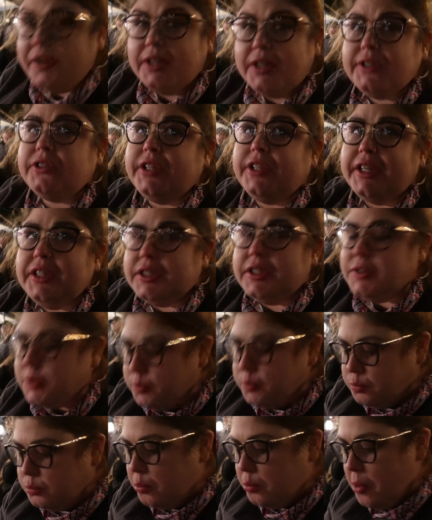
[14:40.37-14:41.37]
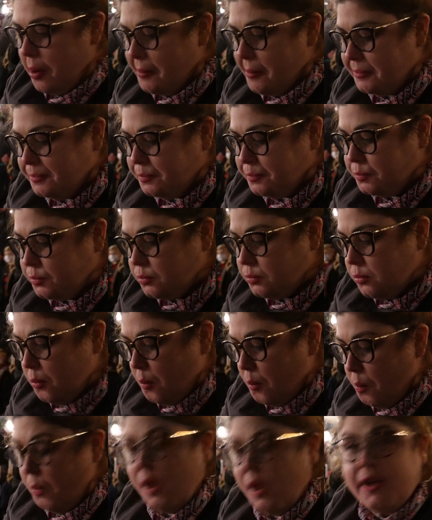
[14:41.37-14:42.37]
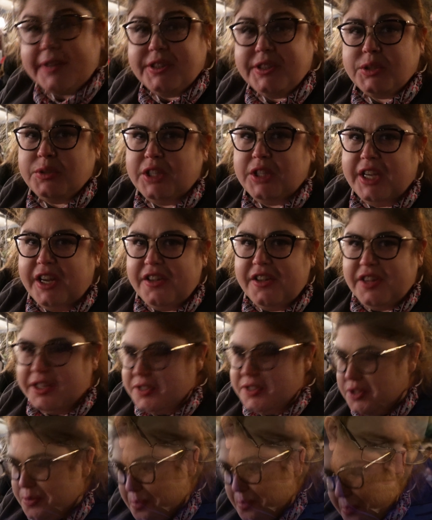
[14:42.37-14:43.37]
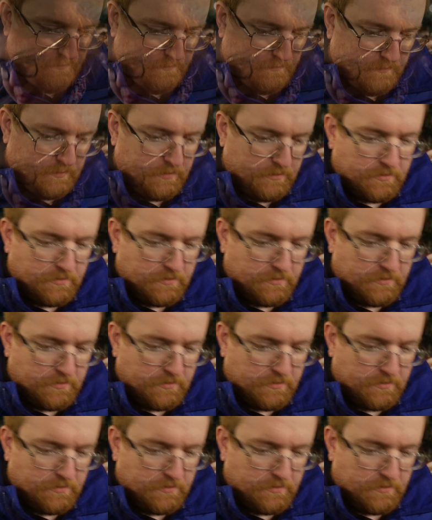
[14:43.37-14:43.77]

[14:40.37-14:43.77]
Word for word: think you'll like this. Those are good things.